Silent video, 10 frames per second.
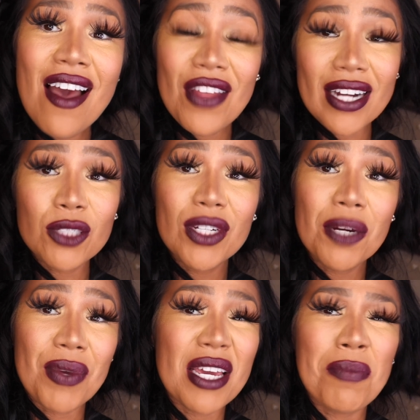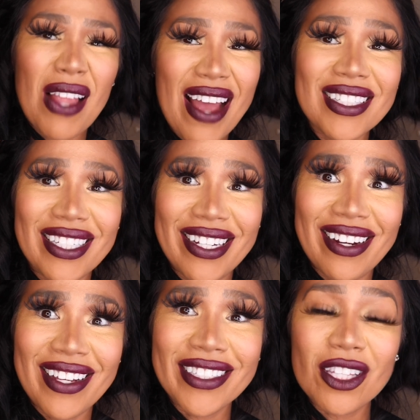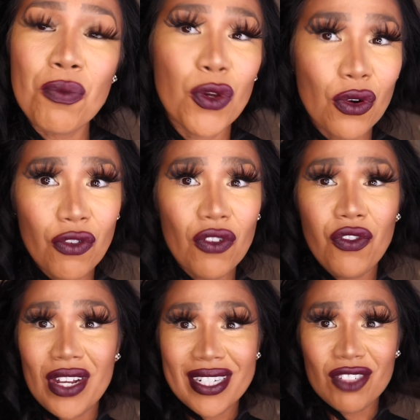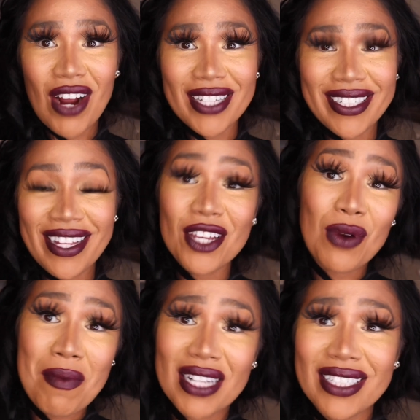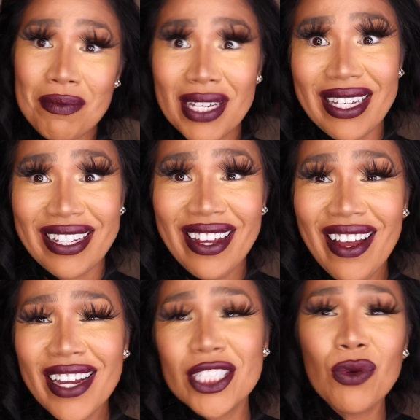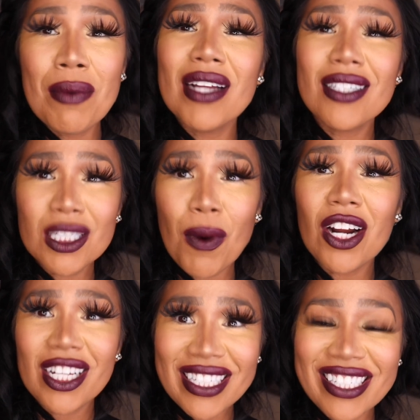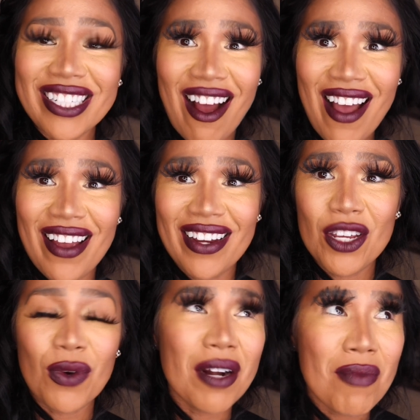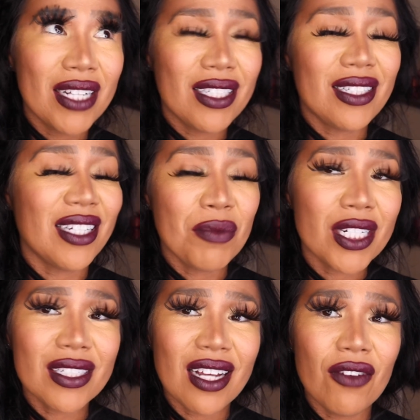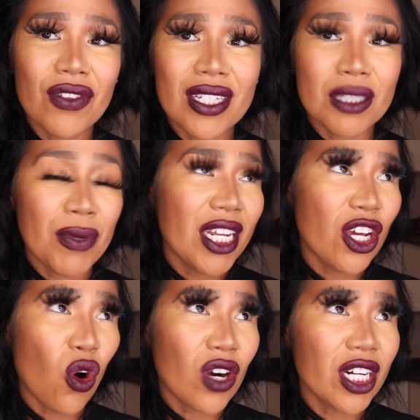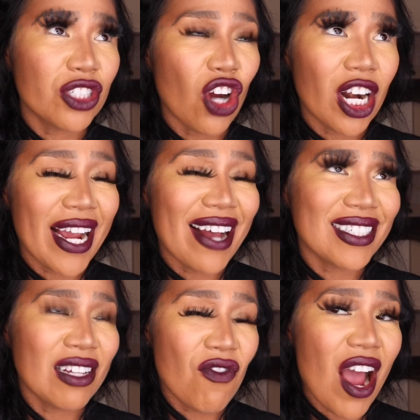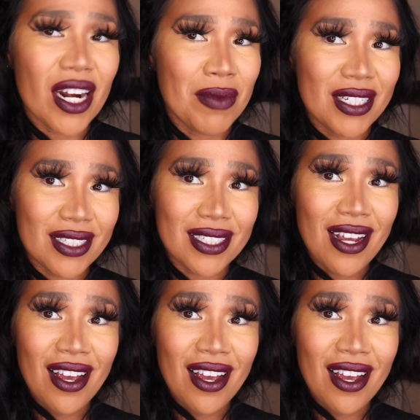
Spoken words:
that is when you're being planted into the beautiful phoenix rising that you were meant to be. Because you were meant to sparkle and shine. You weren't meant to dim yourself in these mediocre, dark-ass environments